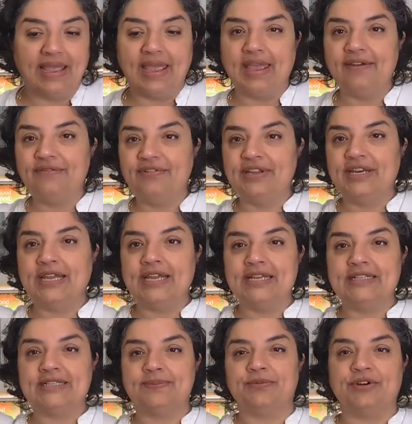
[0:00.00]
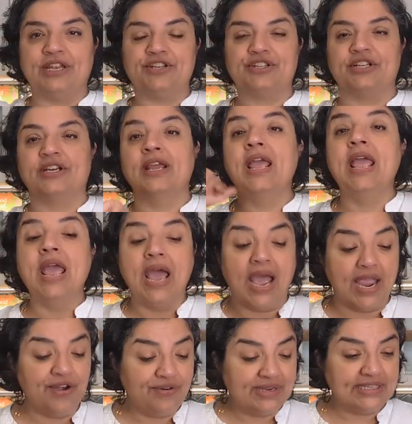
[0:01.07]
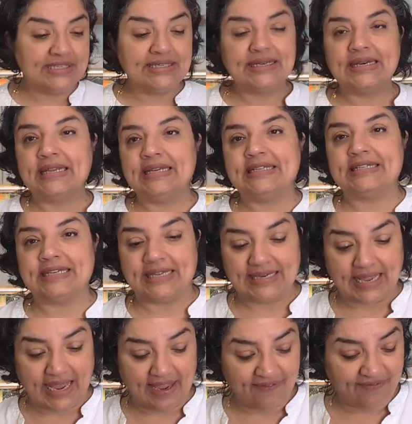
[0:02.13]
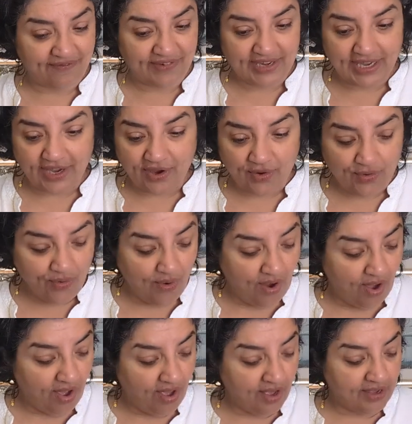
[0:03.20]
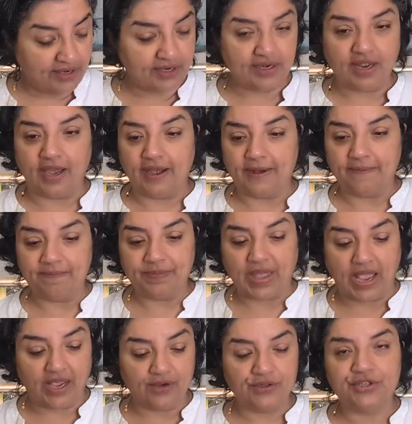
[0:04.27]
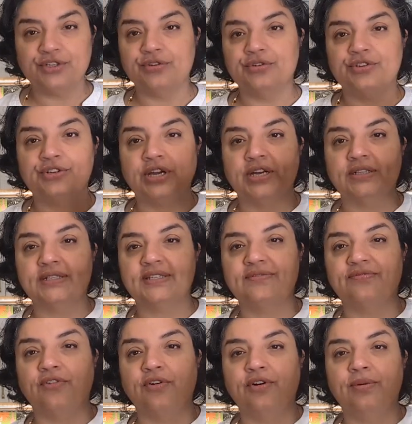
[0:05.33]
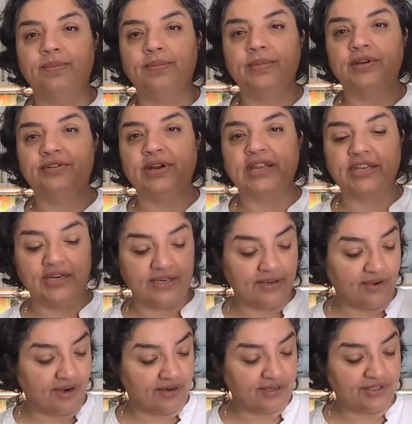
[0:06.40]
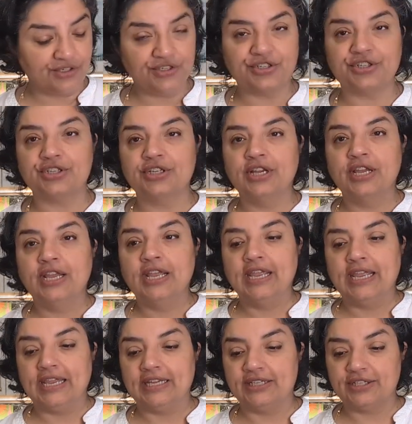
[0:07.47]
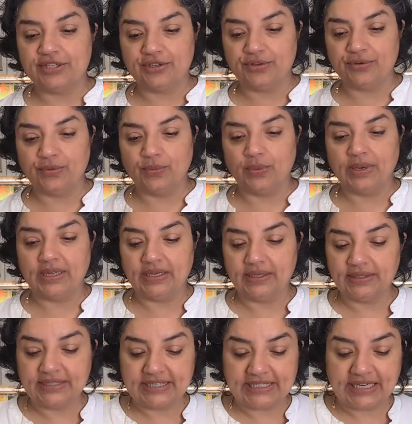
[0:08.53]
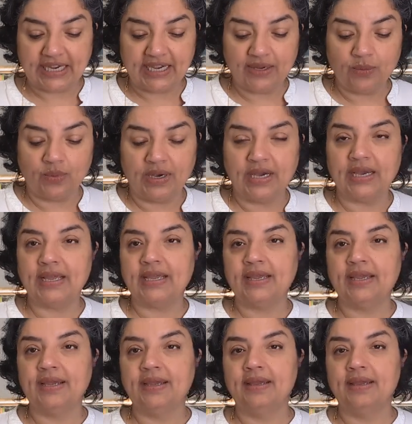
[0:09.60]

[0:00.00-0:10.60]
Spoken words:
Everyday inspiration. I recently did a video on how to transform a regular orange into, well, DIY,